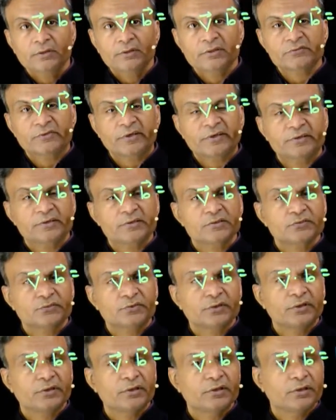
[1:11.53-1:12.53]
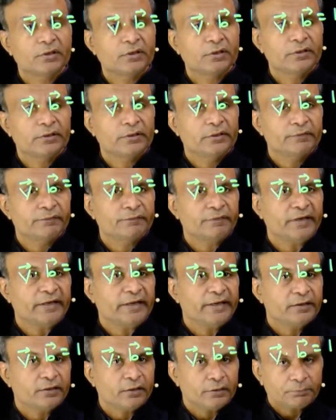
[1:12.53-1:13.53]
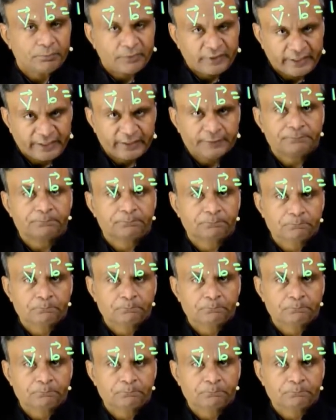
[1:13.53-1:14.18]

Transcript: These vectors will define a plane.